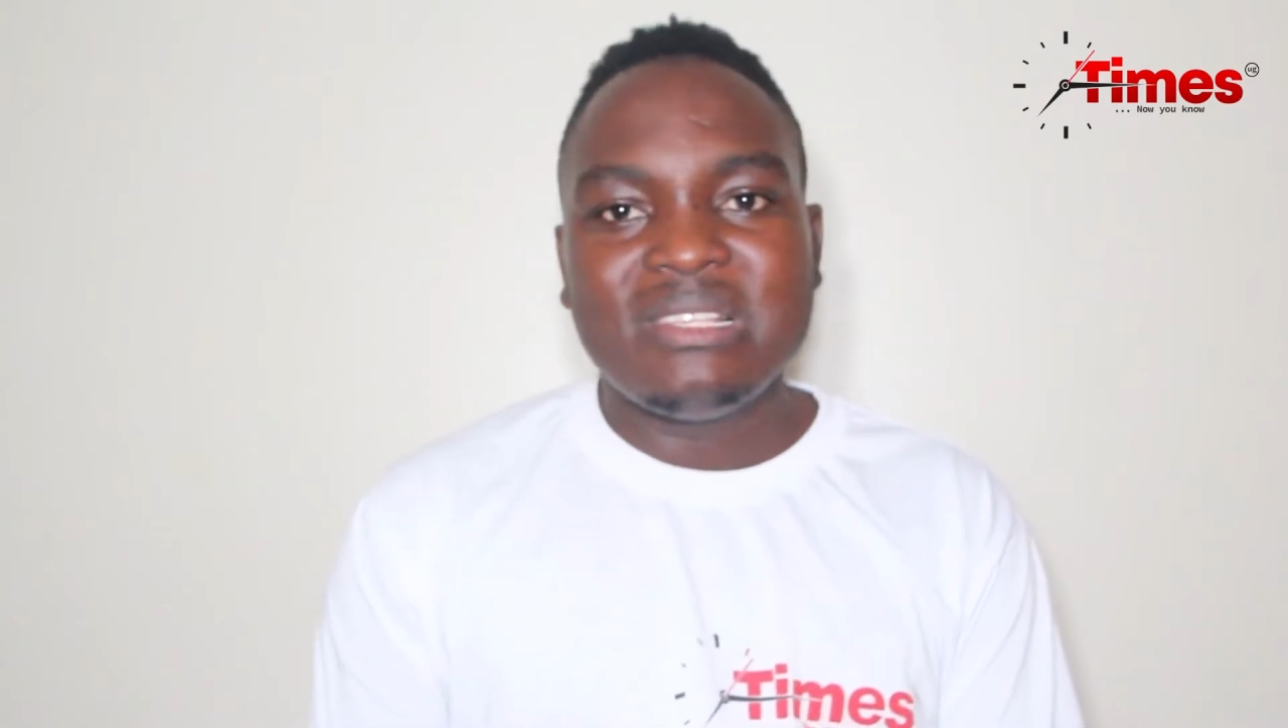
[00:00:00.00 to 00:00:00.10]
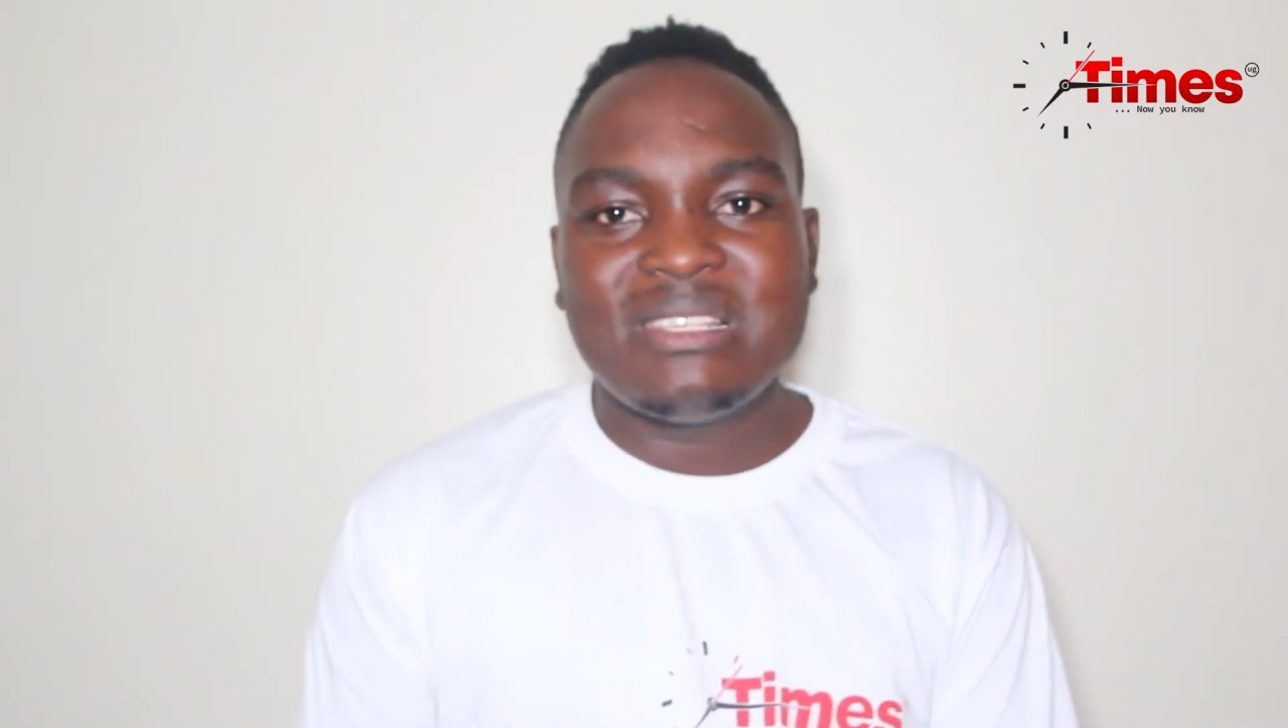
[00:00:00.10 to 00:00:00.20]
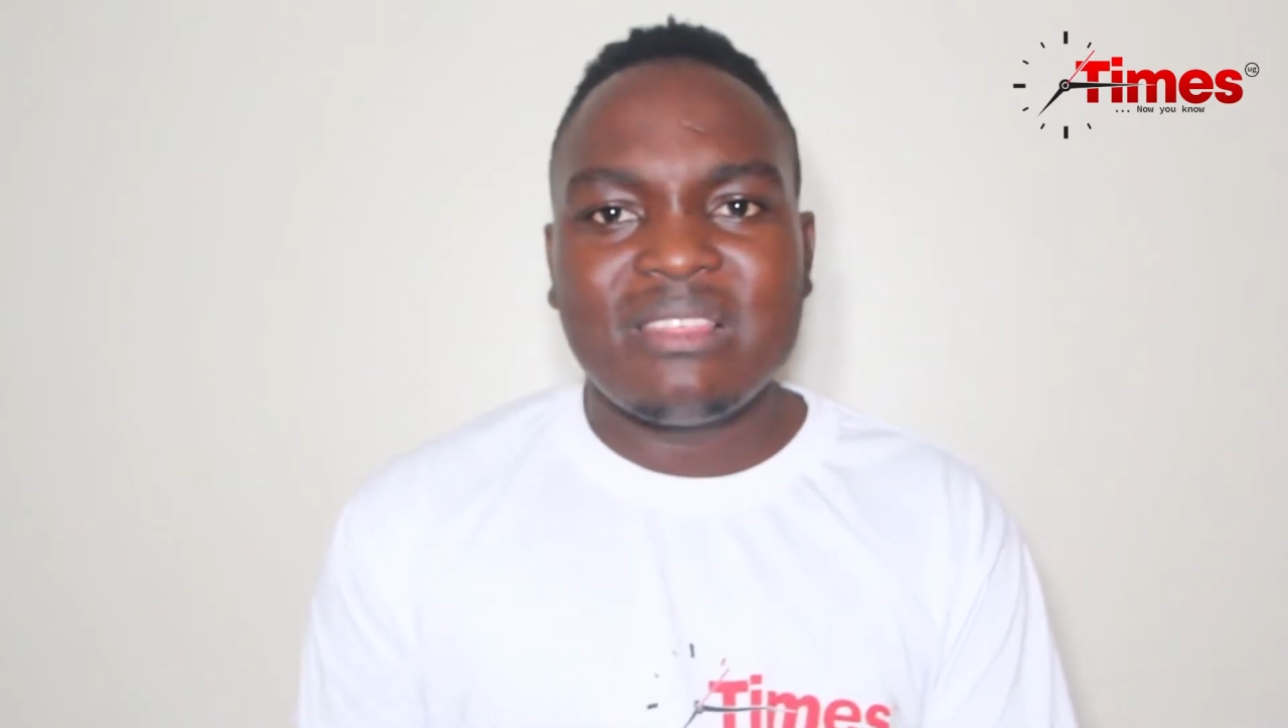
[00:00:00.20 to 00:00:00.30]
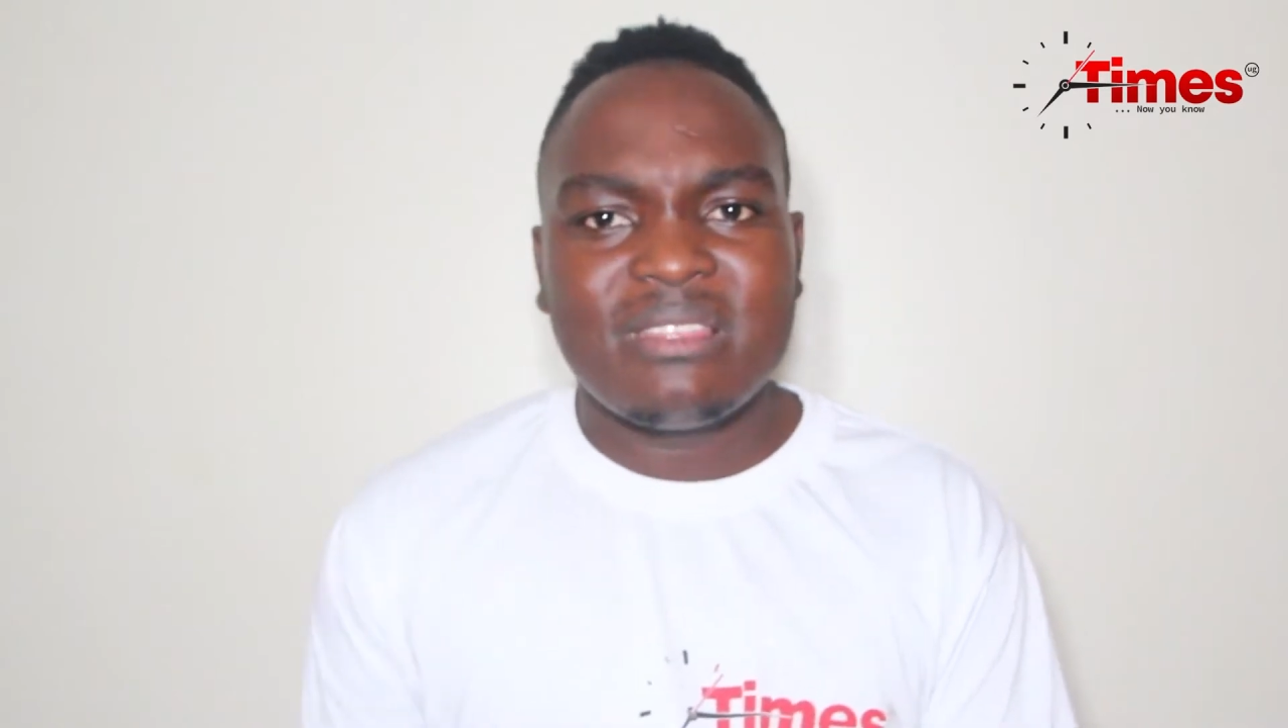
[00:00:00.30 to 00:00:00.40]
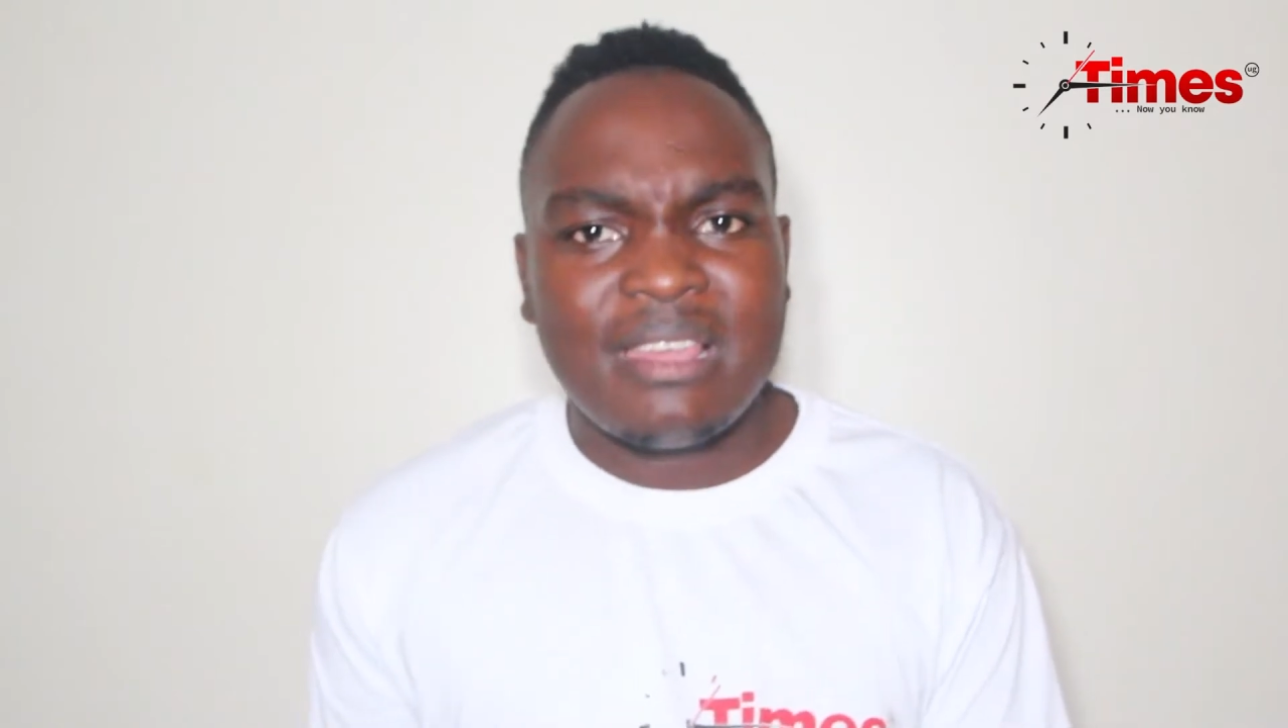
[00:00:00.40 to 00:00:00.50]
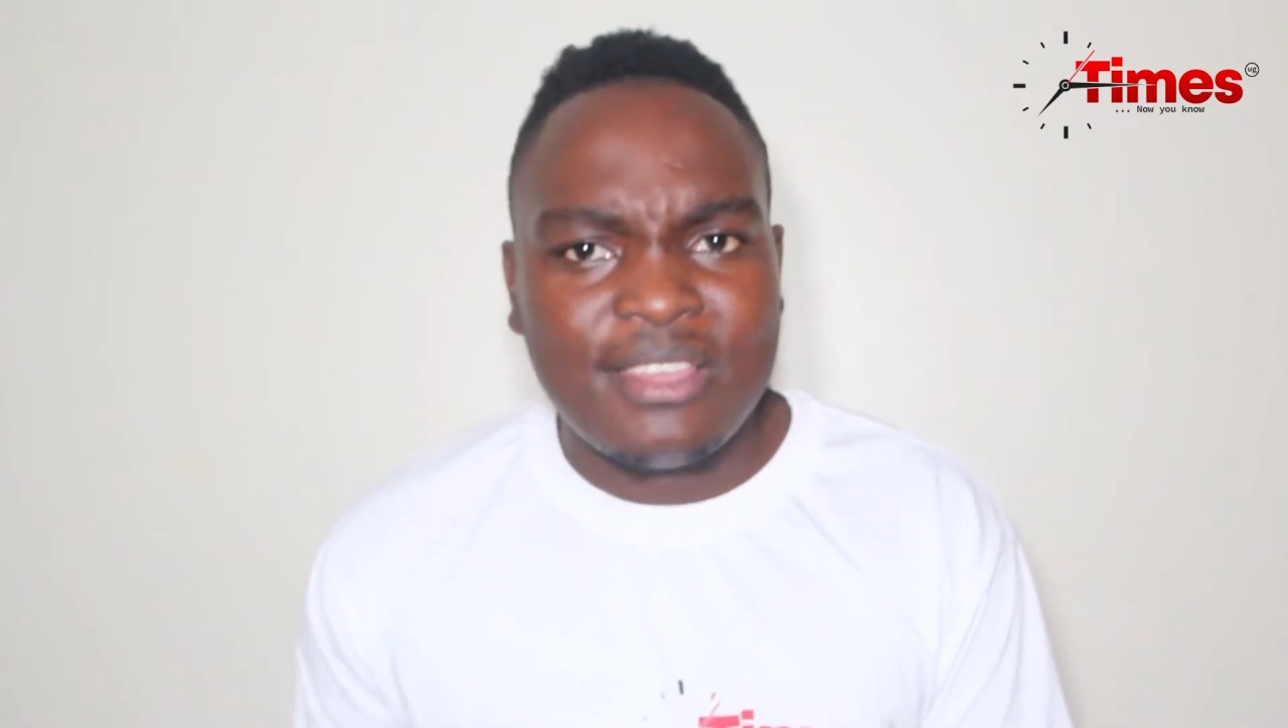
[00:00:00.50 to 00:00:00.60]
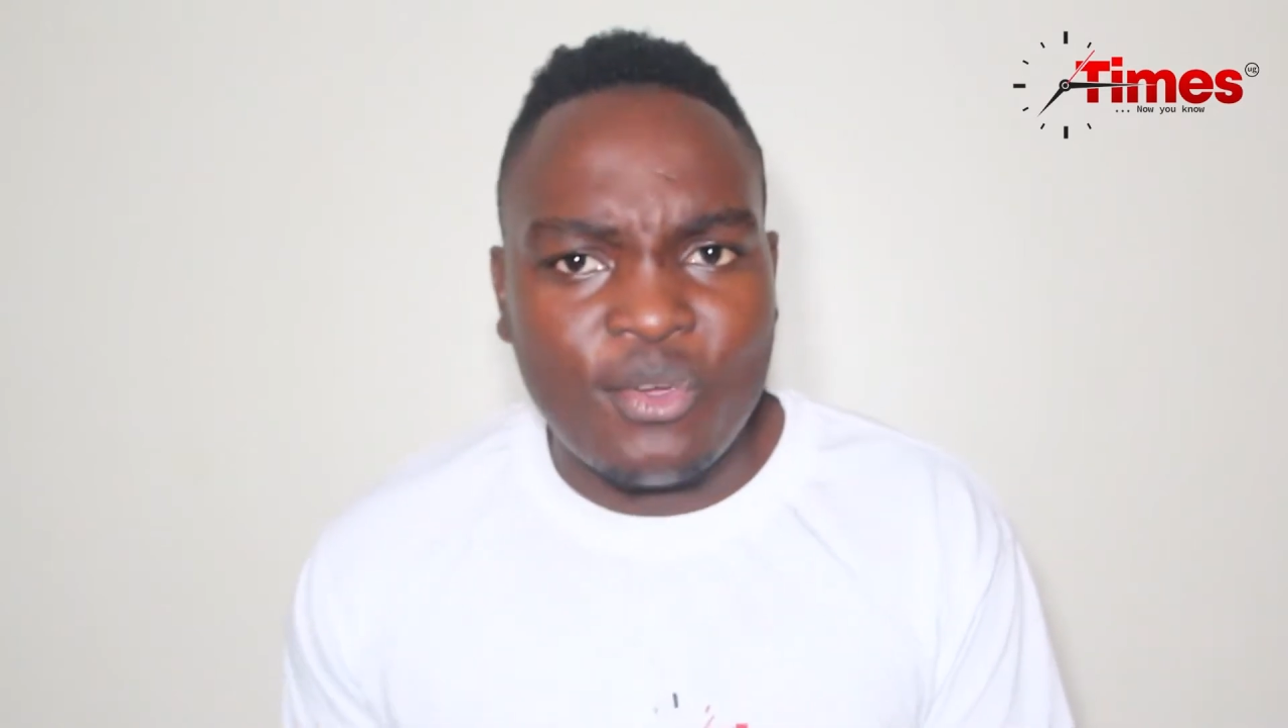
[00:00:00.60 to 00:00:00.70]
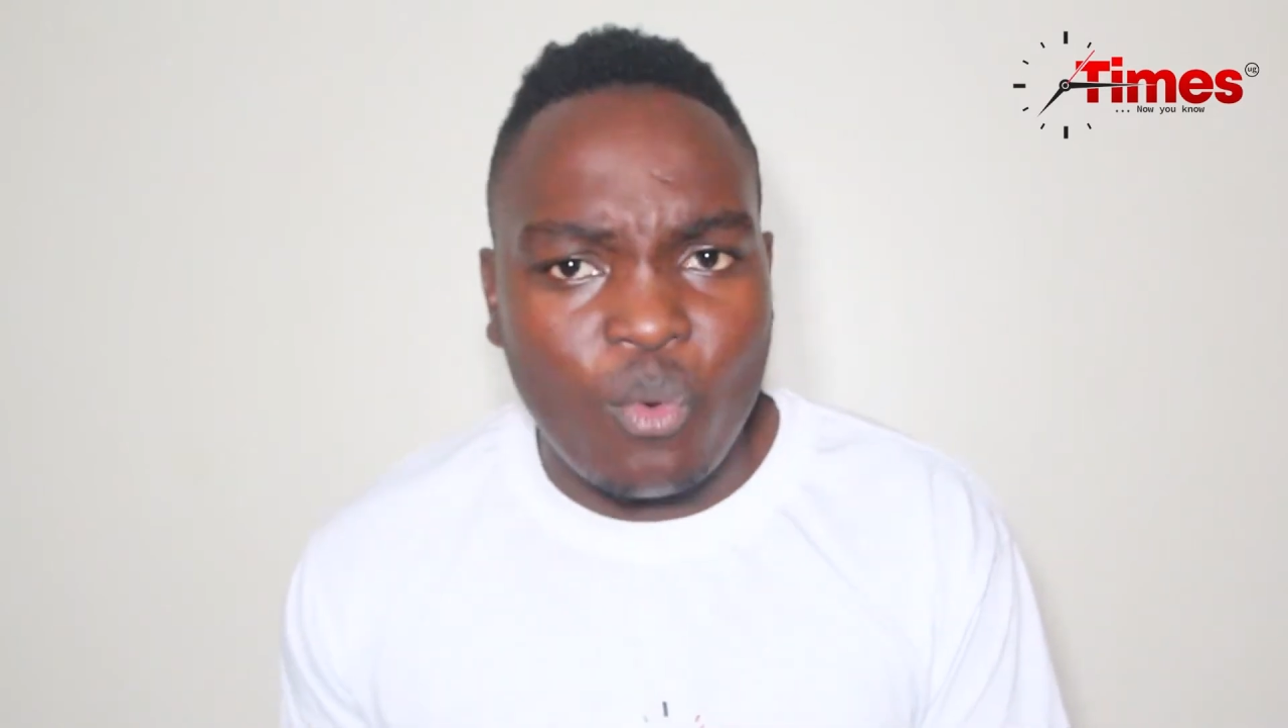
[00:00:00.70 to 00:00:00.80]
say thank you.